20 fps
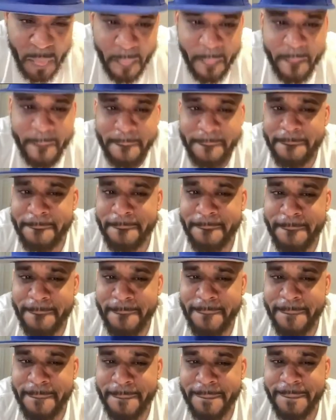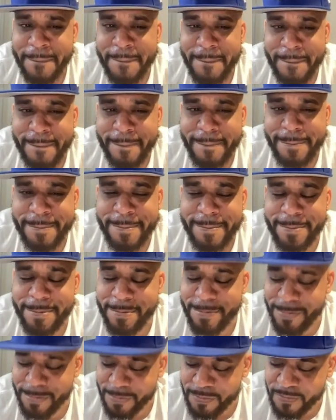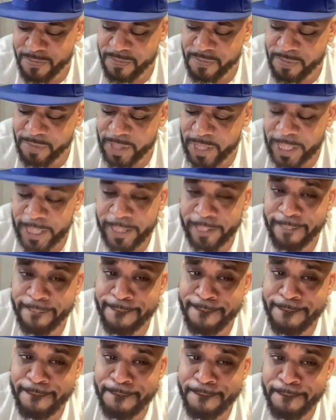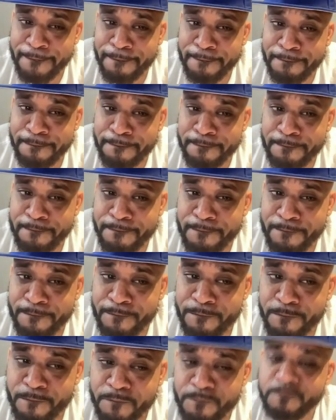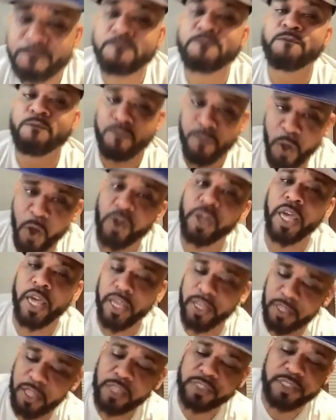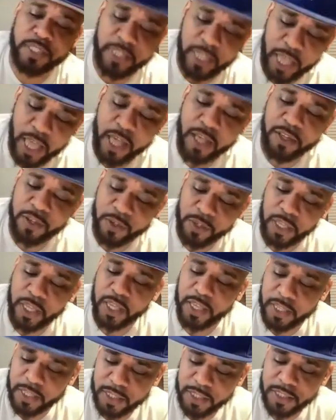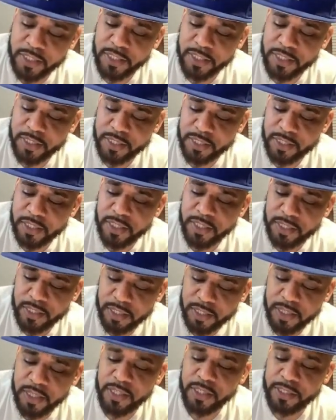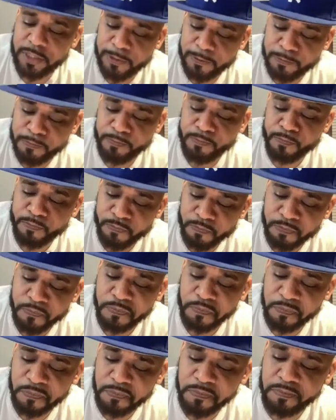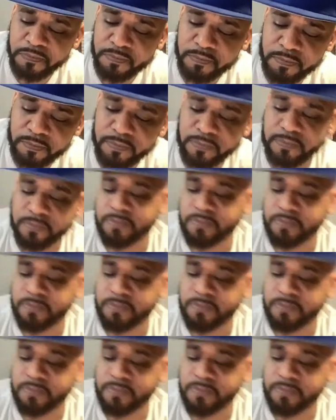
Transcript: battles is um, mm-hmm. Lux and Cal. I love that battle. Okay, Lux and Cal. That was a legendary okay. battle. I seen that one. Um, mm-hmm